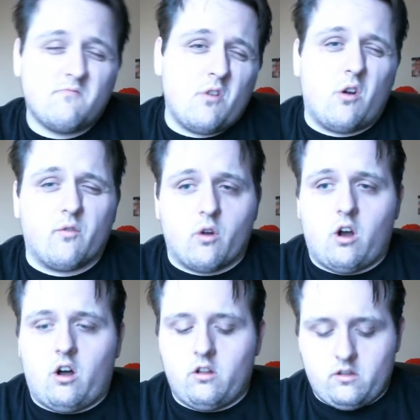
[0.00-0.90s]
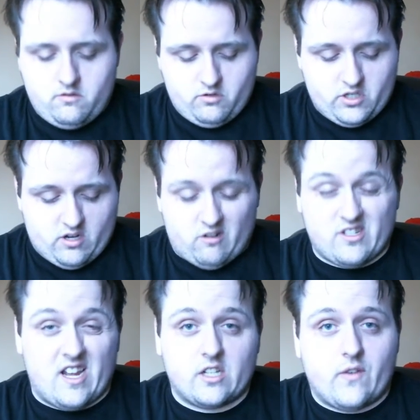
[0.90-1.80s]
overall just our
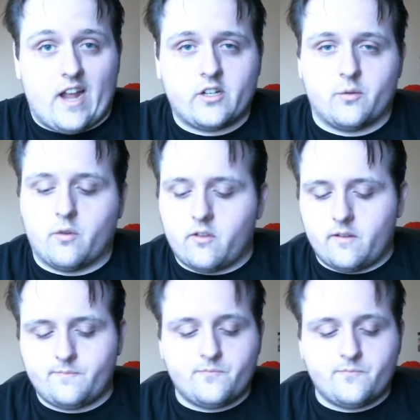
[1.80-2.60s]
satisfaction with it.